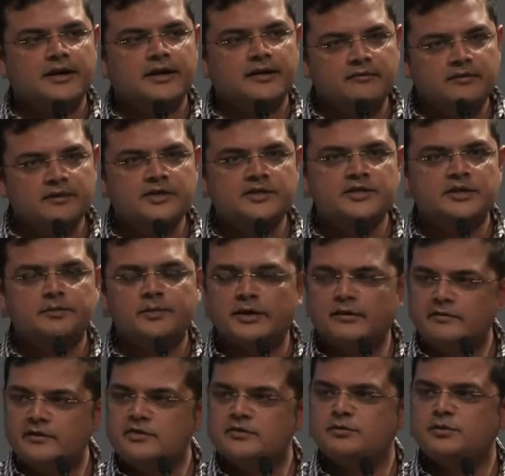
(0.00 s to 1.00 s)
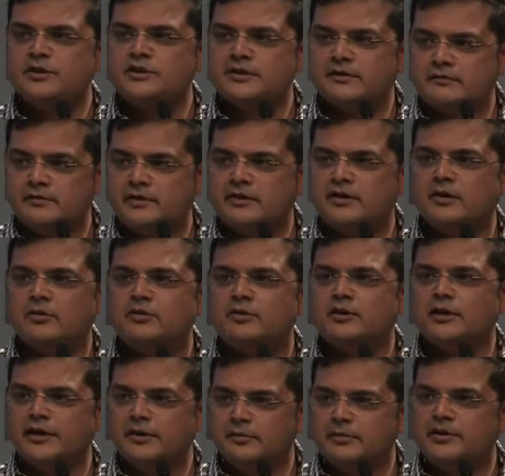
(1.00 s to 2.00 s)
every chip, every switch, every
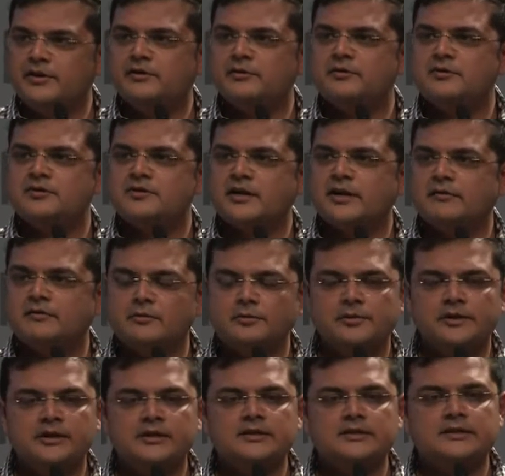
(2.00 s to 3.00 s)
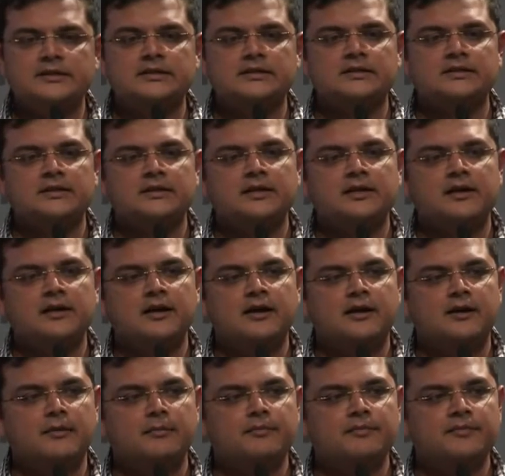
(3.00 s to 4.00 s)
router, anybody who's ever built it,
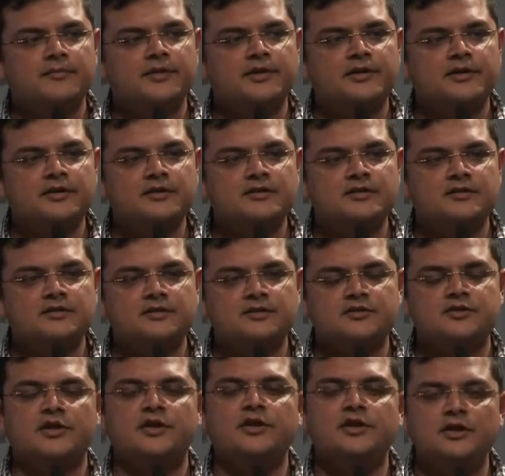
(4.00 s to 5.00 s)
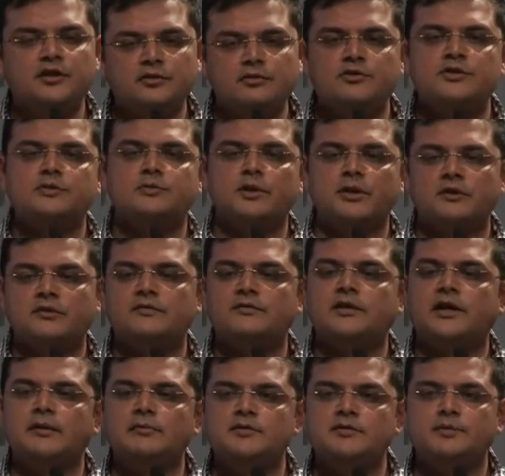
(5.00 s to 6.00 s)
there's a huge amount of
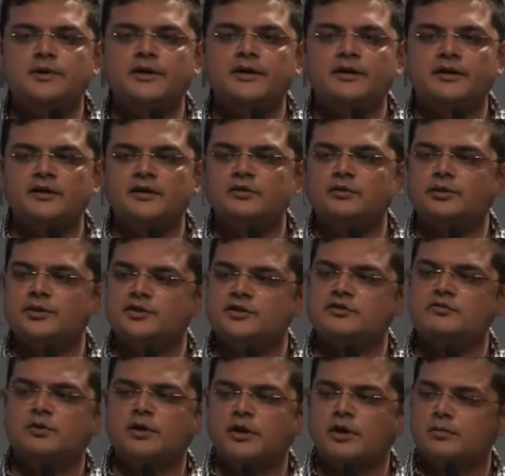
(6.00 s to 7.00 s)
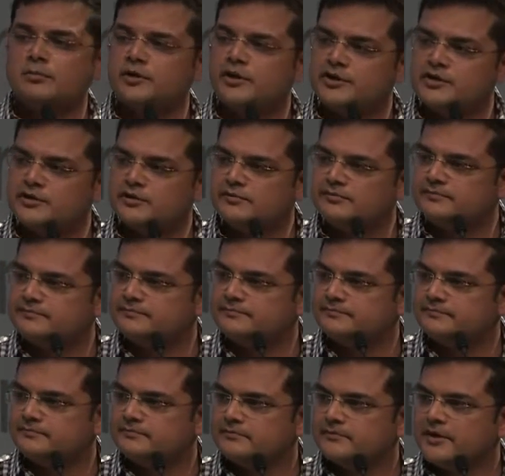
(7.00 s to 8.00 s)
time spent in doing just one operation.
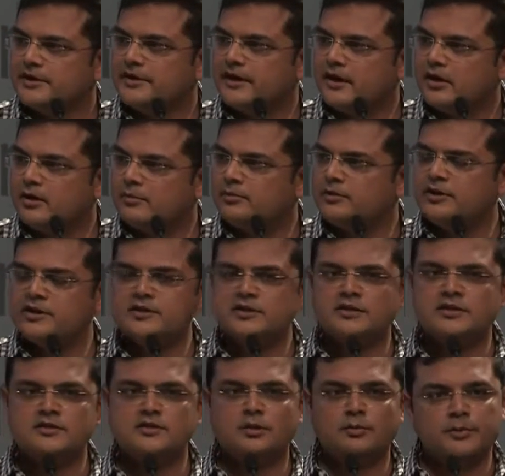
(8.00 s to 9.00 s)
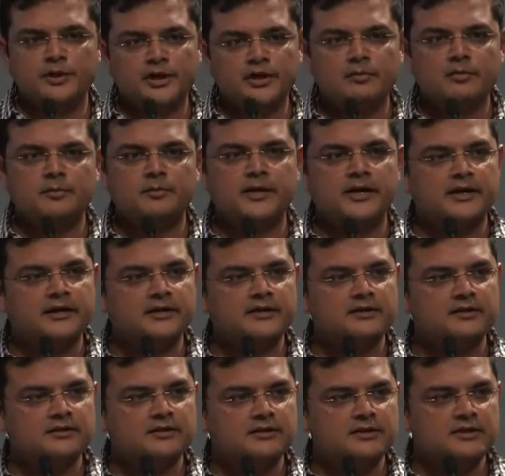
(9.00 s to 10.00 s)
And that operation is opening up a
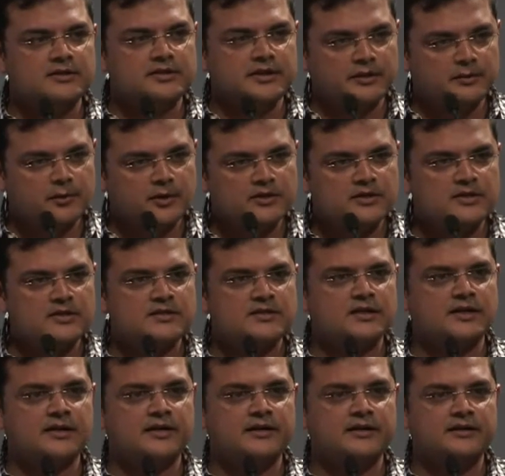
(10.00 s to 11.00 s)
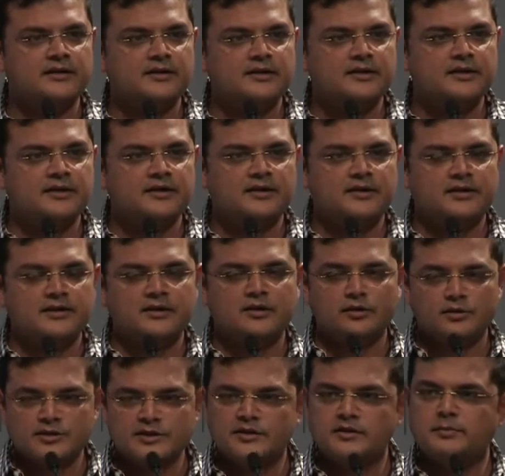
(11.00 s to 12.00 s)
packet, seeing what's inside,
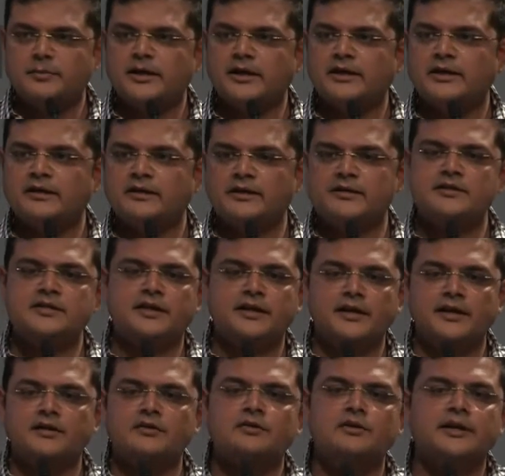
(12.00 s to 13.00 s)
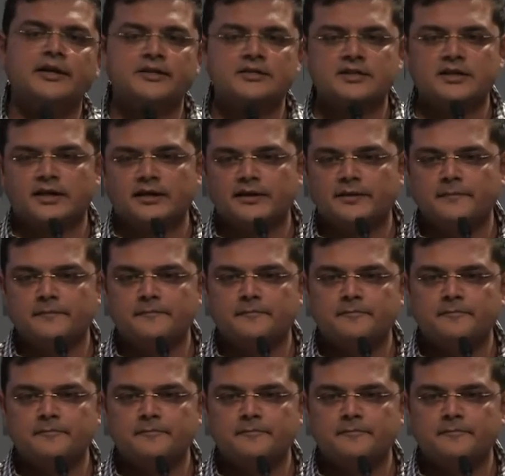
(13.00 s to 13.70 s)
closing the packet, and sending it to the next guy.